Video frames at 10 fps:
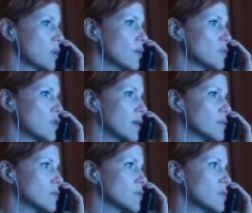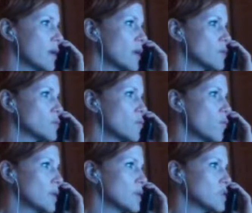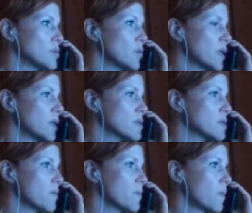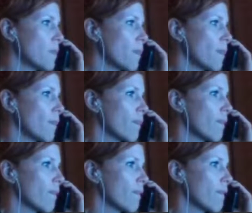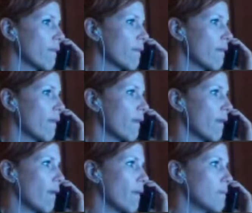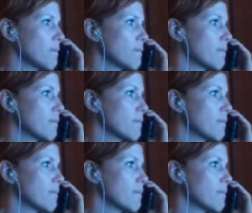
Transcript: Round your answer to 1 decimal place. Okay.